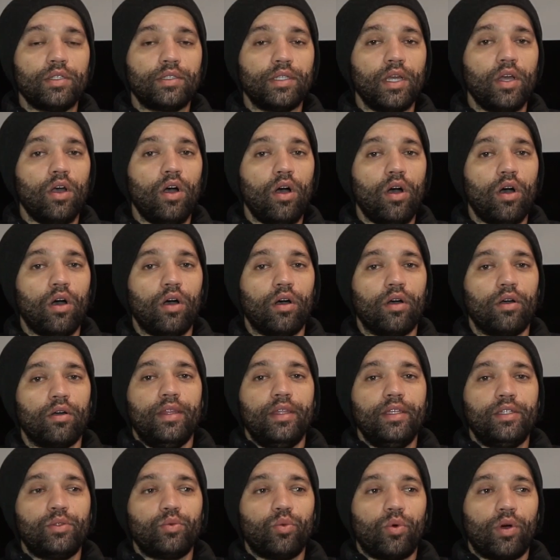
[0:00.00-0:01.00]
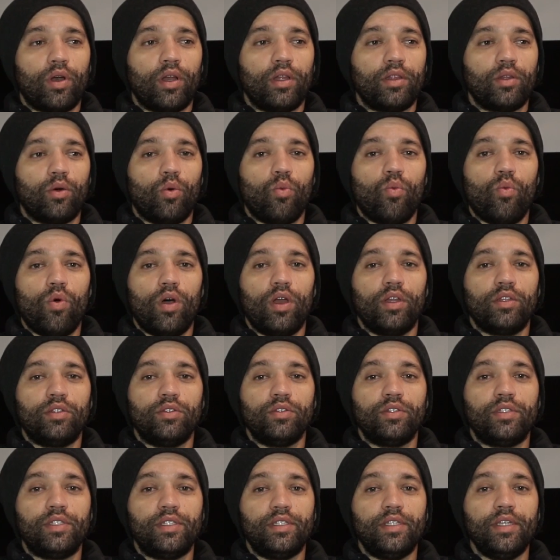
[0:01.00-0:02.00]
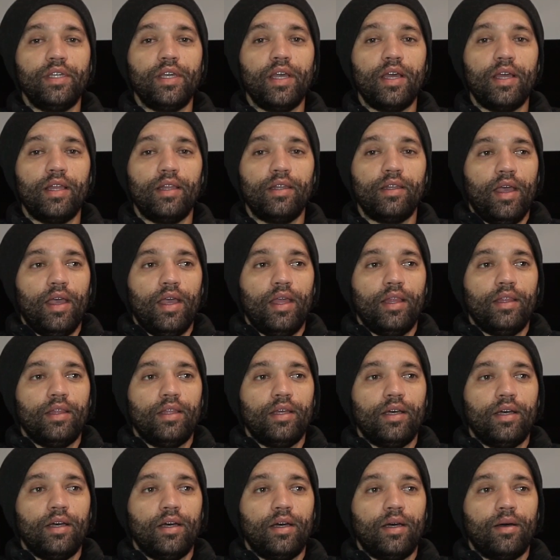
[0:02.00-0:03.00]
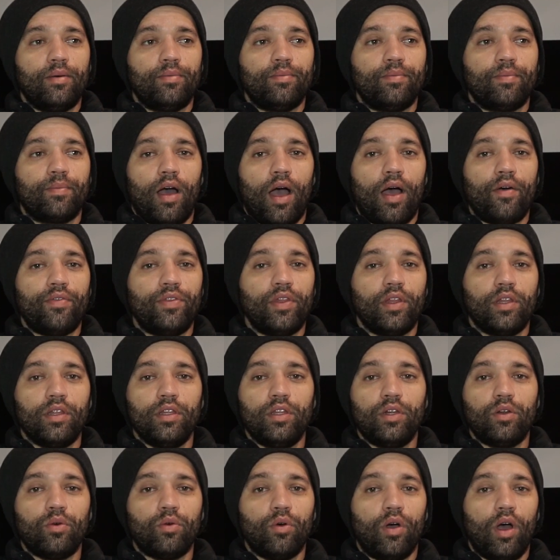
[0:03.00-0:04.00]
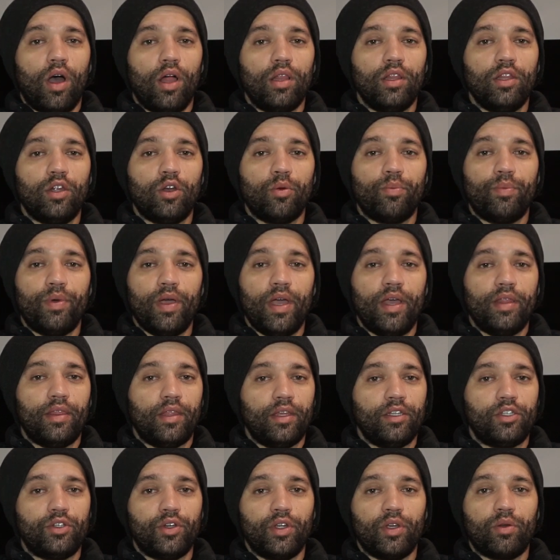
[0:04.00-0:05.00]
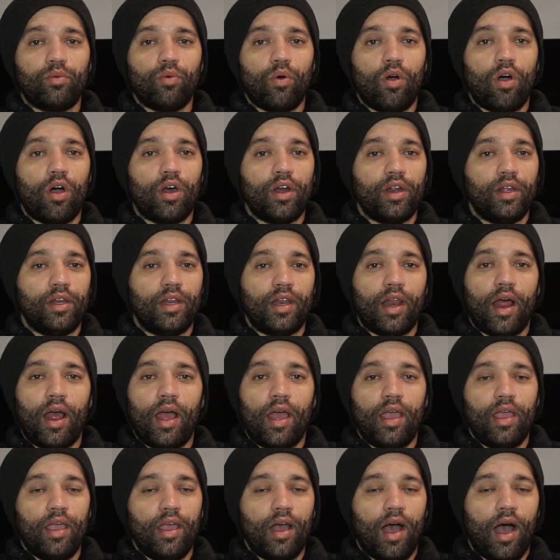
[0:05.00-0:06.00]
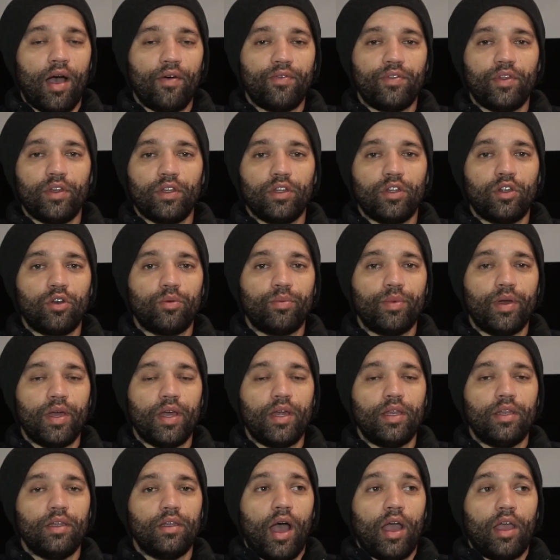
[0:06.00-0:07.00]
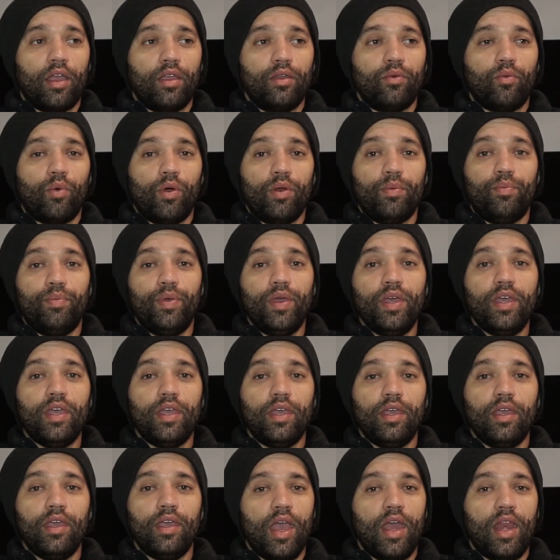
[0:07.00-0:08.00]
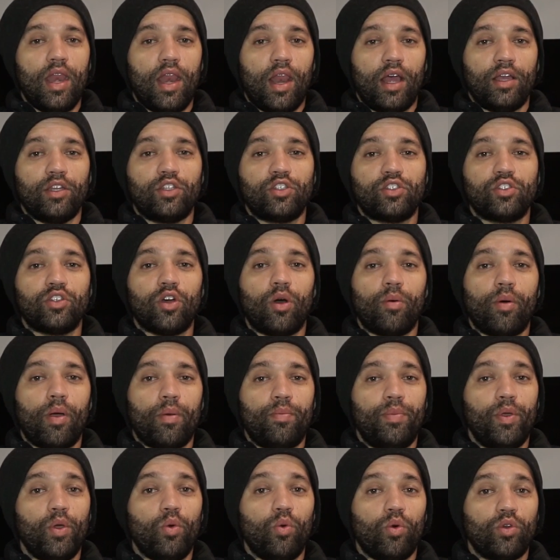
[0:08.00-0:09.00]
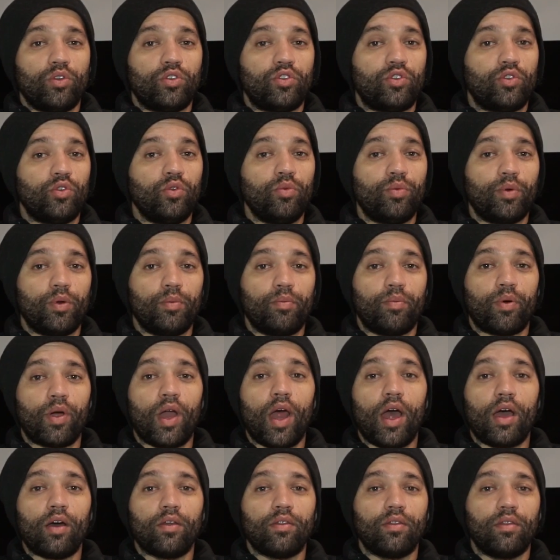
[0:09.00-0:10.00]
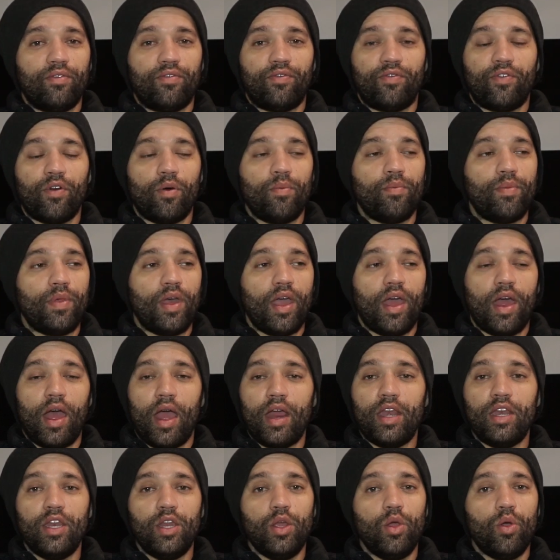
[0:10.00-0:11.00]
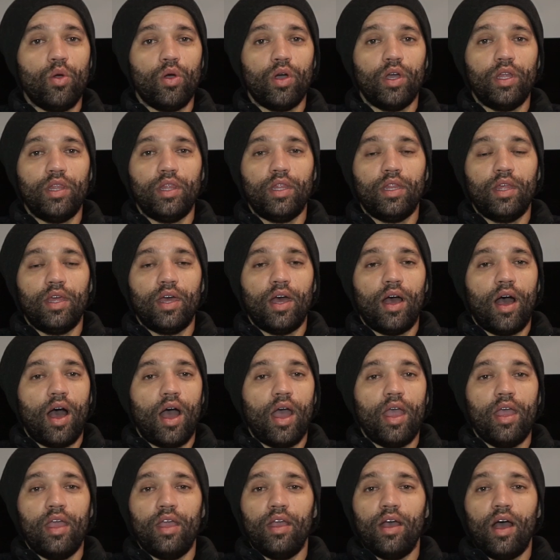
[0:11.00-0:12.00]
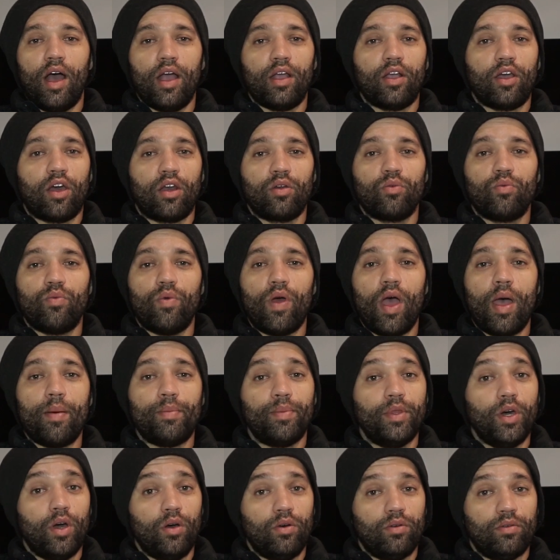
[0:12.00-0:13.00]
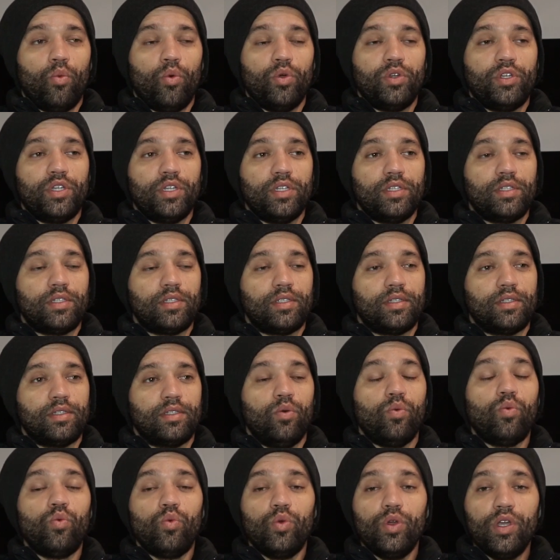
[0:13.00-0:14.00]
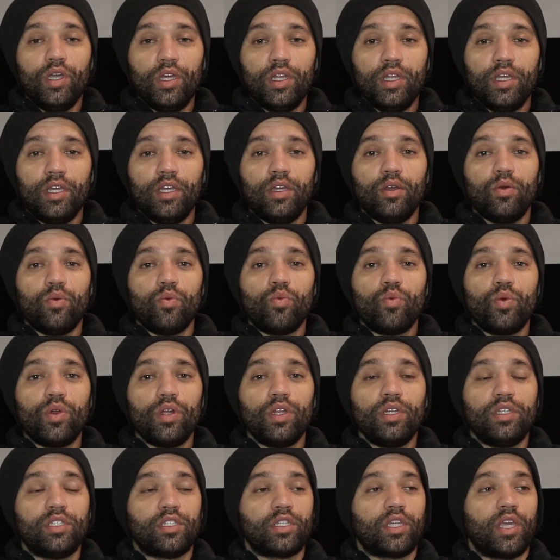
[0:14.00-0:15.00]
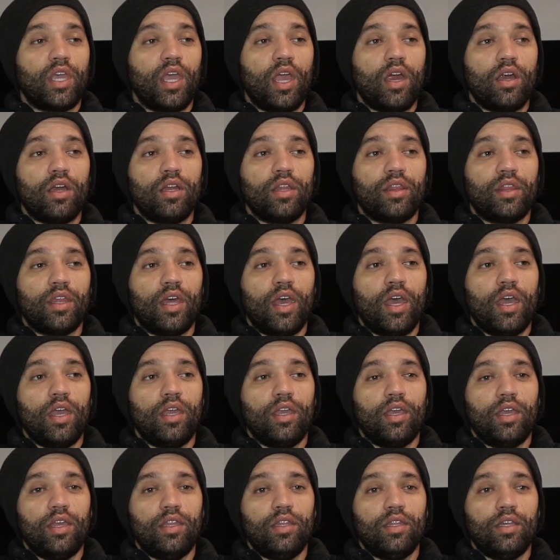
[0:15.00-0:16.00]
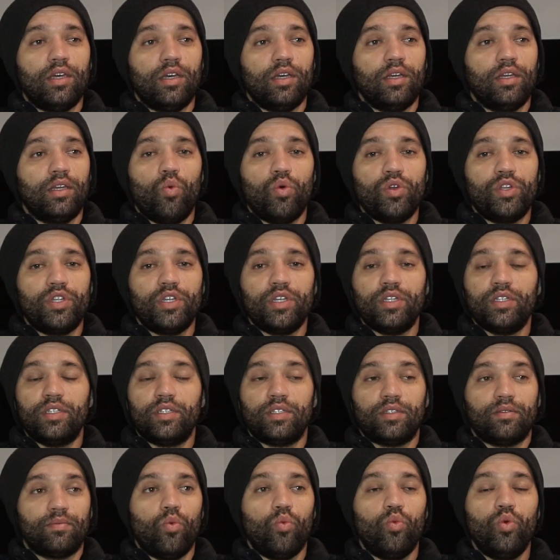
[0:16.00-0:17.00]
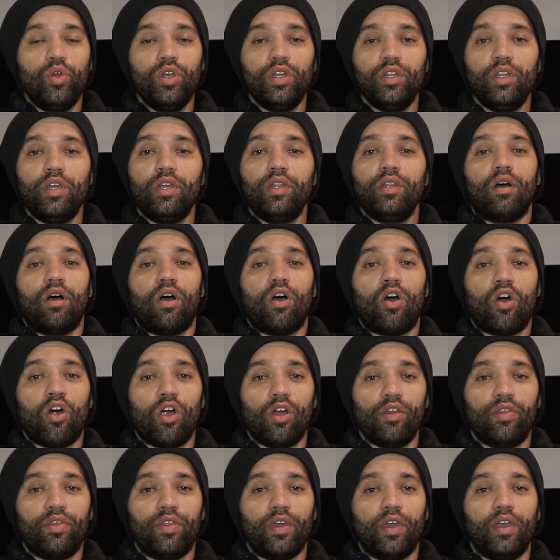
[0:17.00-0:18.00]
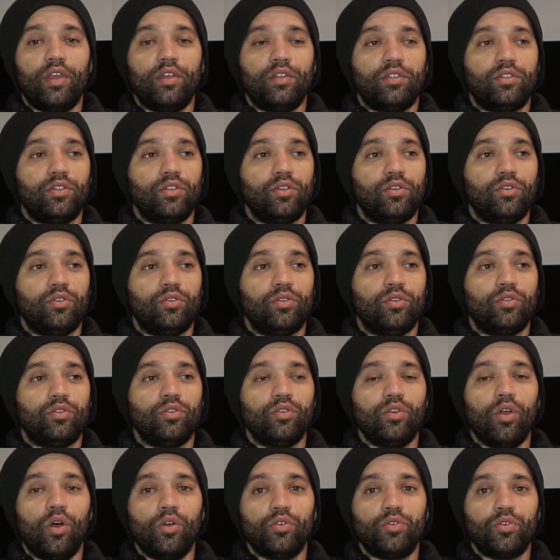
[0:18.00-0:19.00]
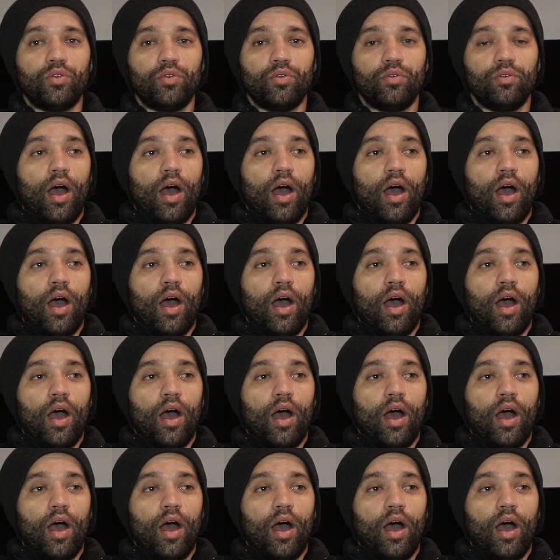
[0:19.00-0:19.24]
I said, oh, this water, I don't want to see it. And um, after a little, a little bit, I drink water and after a little bit, I went pee and then I saw my pee was super brown. From there, I knew it. I, I got a rab which is really, really scary thing and uh, which is really hard thing to, to, to go through.